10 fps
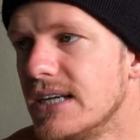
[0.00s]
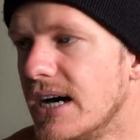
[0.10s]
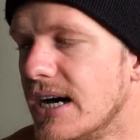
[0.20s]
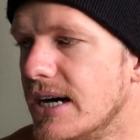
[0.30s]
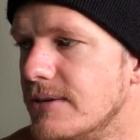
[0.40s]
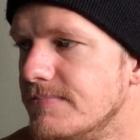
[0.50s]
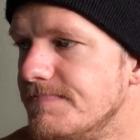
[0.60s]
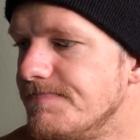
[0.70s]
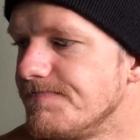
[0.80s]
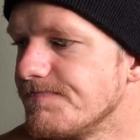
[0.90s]

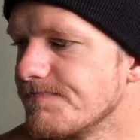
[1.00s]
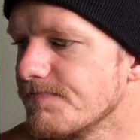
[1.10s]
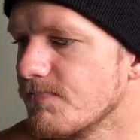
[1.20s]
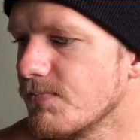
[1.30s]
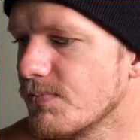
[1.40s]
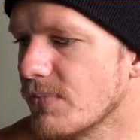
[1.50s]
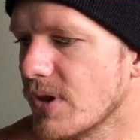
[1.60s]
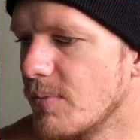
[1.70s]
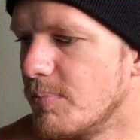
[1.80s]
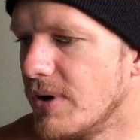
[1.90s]
um,
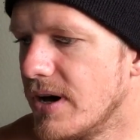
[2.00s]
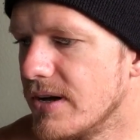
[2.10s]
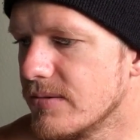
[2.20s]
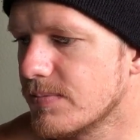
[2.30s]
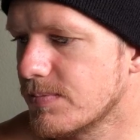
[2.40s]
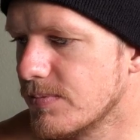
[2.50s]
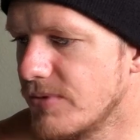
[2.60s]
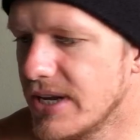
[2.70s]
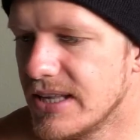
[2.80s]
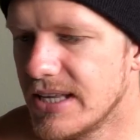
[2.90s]
but
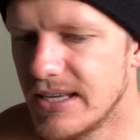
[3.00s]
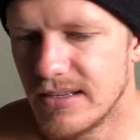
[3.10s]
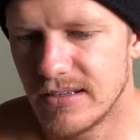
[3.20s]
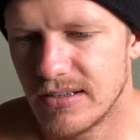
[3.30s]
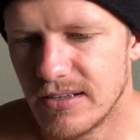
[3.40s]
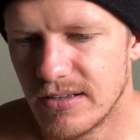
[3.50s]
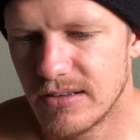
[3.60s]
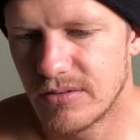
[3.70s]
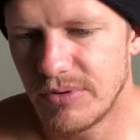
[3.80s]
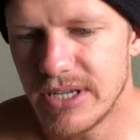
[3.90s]
really
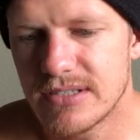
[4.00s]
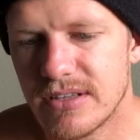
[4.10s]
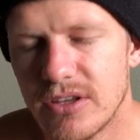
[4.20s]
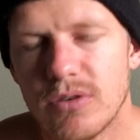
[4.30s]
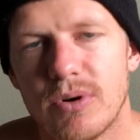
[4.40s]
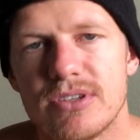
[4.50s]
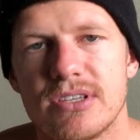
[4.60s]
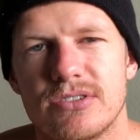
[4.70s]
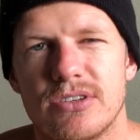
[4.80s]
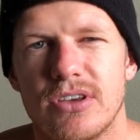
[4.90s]
the reason that you're
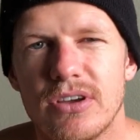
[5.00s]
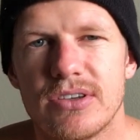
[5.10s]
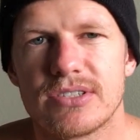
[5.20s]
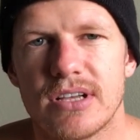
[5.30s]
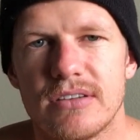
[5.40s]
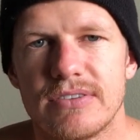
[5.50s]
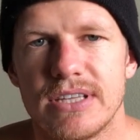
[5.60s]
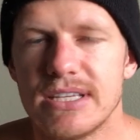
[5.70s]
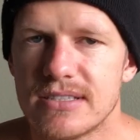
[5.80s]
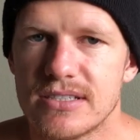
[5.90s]
wanting to cure yourself at
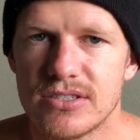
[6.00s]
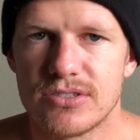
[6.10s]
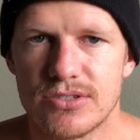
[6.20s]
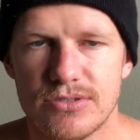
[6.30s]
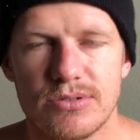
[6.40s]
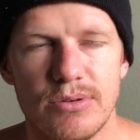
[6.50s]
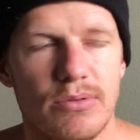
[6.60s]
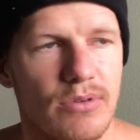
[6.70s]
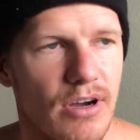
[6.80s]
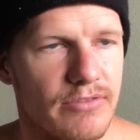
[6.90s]
least this is
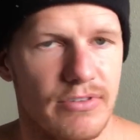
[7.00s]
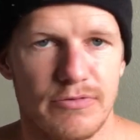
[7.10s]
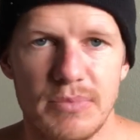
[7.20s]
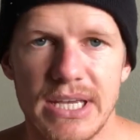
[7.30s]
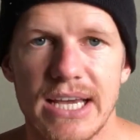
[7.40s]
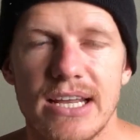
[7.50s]
true of, of me